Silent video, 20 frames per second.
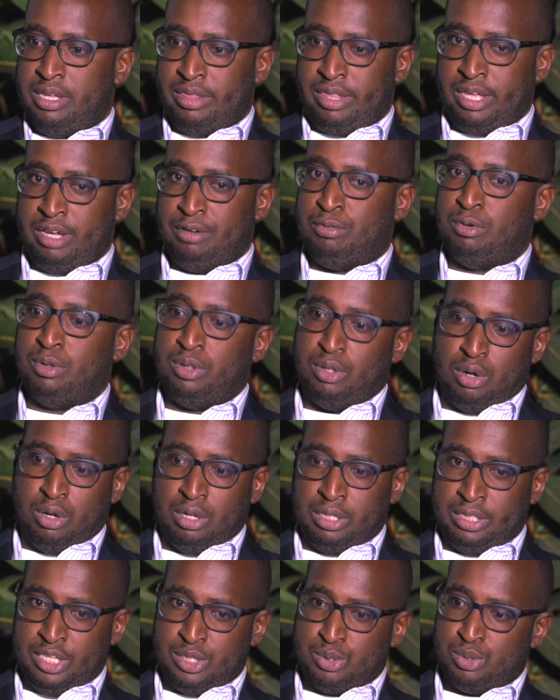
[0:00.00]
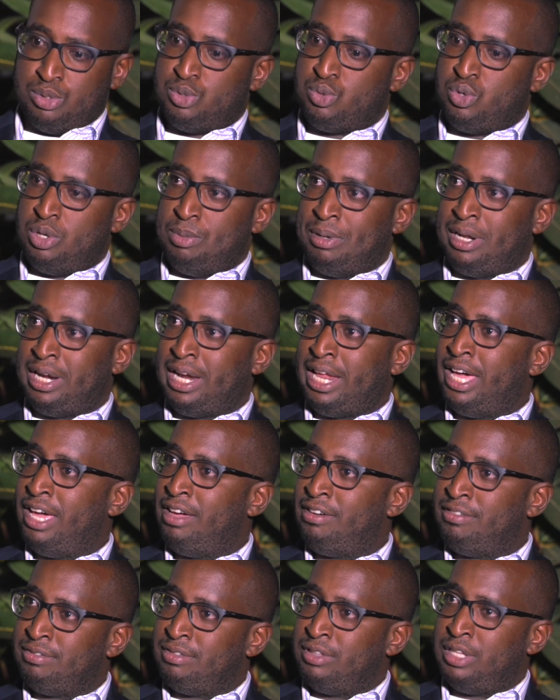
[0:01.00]
Therefore, all this was streaming
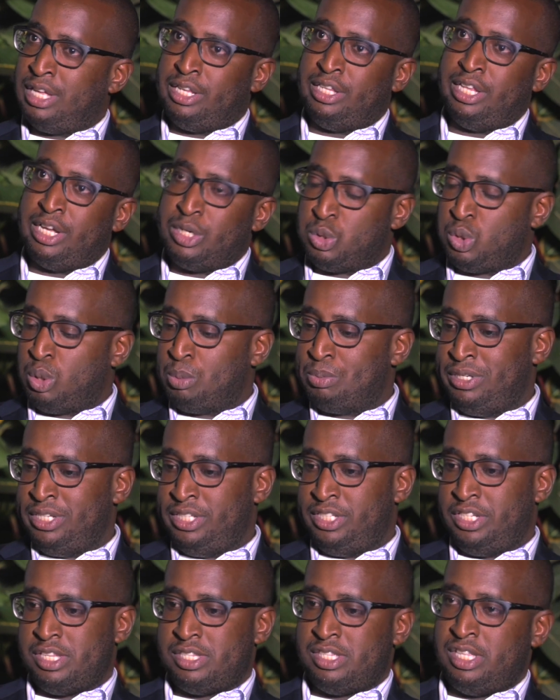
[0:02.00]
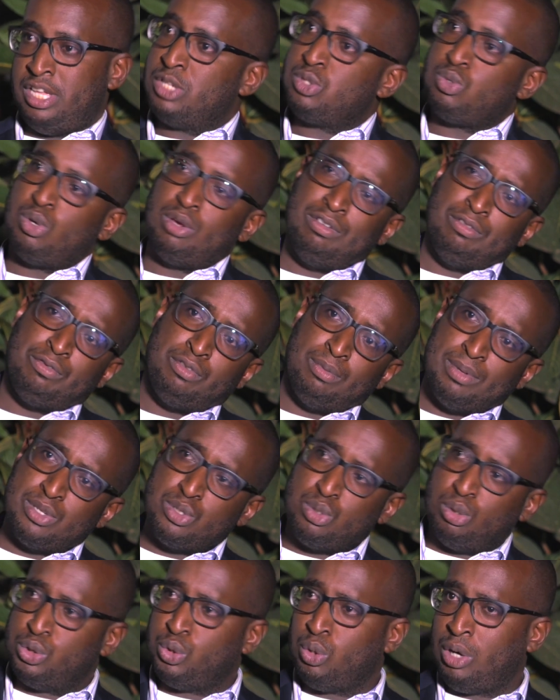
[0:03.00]
live. They had their top DJs there. So even from a
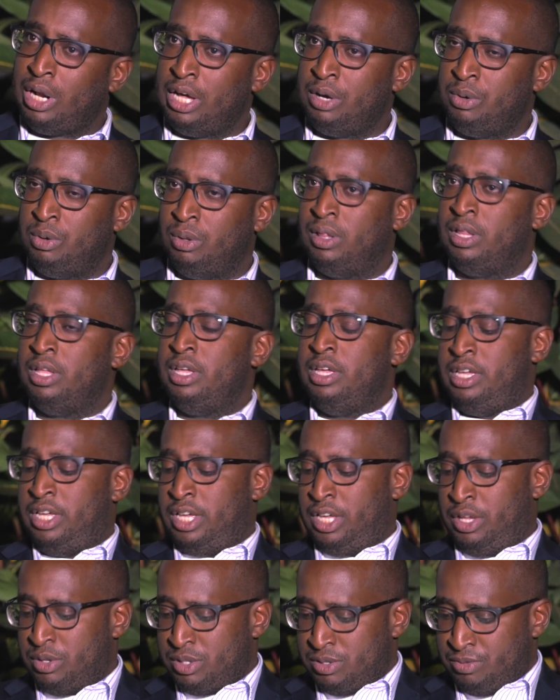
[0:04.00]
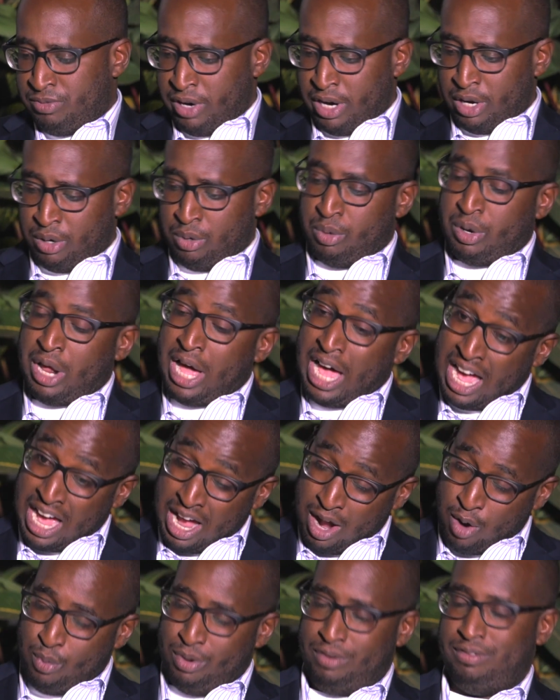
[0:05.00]
social angle, it was very good.
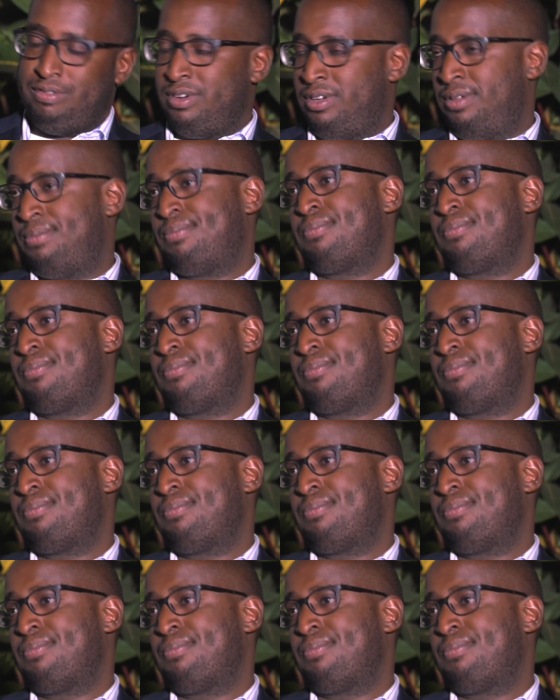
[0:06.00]
However,